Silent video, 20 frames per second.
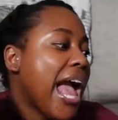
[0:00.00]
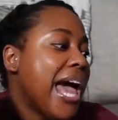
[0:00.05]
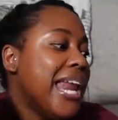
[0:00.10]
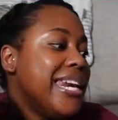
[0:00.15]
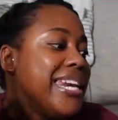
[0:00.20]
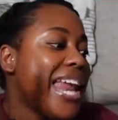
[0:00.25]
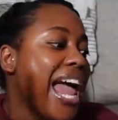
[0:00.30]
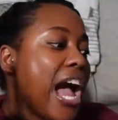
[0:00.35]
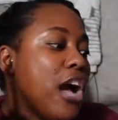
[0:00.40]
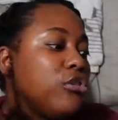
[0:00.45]

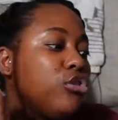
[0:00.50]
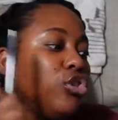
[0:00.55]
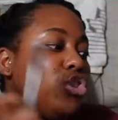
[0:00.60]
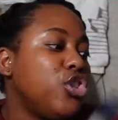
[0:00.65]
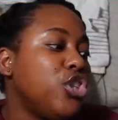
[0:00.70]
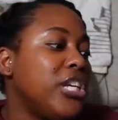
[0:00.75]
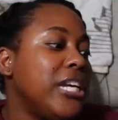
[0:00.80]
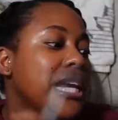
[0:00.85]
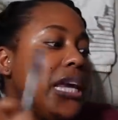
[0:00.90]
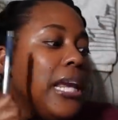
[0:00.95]
Now
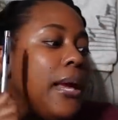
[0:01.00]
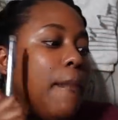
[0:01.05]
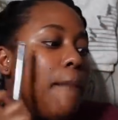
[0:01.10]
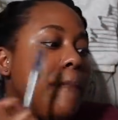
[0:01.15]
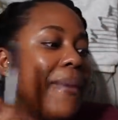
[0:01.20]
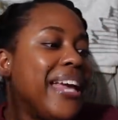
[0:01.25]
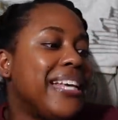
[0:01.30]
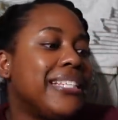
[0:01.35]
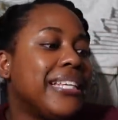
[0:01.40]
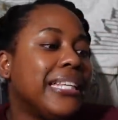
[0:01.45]
she
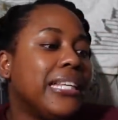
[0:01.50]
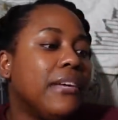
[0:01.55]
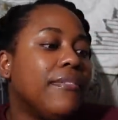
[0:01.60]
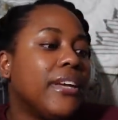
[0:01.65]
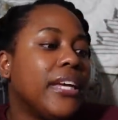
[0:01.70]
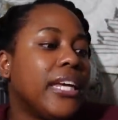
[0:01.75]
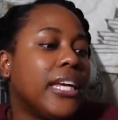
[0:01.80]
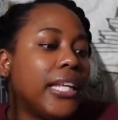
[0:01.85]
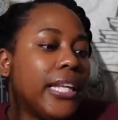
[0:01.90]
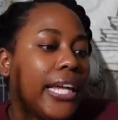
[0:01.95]
makes a
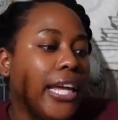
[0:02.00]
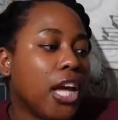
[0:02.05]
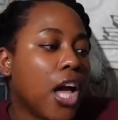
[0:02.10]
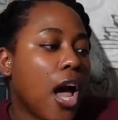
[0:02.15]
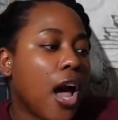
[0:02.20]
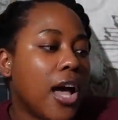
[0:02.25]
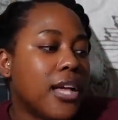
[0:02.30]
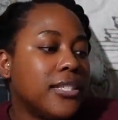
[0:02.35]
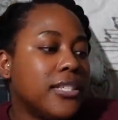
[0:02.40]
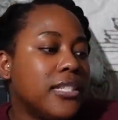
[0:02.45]
living killing
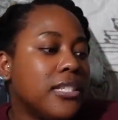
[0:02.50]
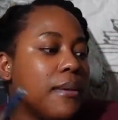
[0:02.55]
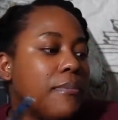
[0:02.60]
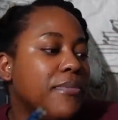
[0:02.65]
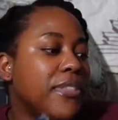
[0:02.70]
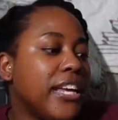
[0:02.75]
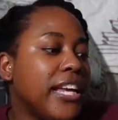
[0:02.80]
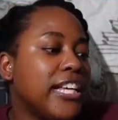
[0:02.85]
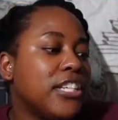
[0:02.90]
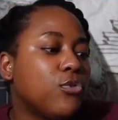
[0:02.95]
gods.
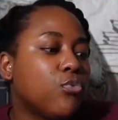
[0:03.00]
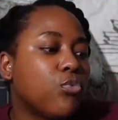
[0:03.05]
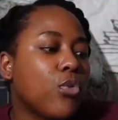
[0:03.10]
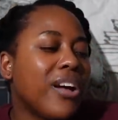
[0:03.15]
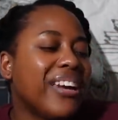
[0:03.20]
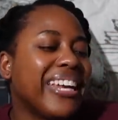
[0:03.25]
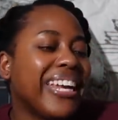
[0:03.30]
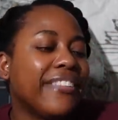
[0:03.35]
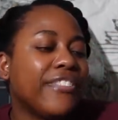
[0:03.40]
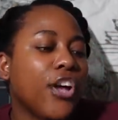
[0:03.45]
Something is
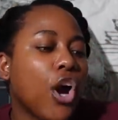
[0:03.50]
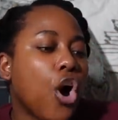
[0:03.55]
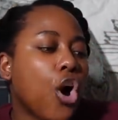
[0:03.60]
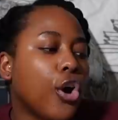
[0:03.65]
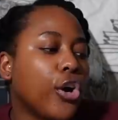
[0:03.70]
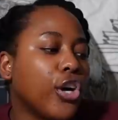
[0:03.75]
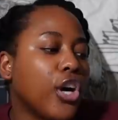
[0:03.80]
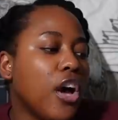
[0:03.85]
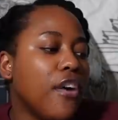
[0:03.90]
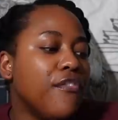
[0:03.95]
rotting at the
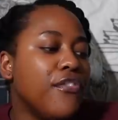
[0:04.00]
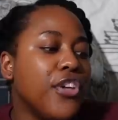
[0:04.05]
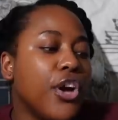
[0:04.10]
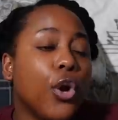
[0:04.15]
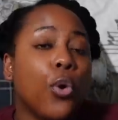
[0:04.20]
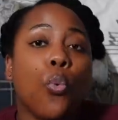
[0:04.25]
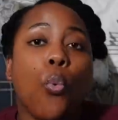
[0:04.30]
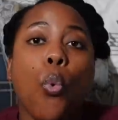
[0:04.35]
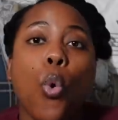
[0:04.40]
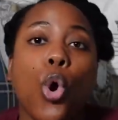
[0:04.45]
heart of
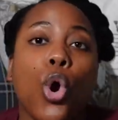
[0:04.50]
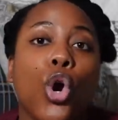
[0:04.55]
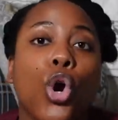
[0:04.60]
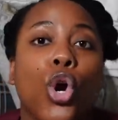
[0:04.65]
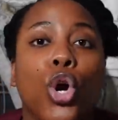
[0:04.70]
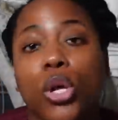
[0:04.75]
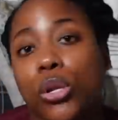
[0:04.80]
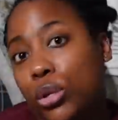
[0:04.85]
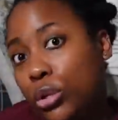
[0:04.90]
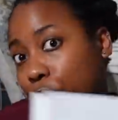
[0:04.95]
their
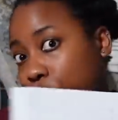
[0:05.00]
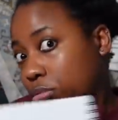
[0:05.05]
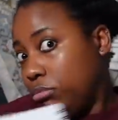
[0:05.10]
world.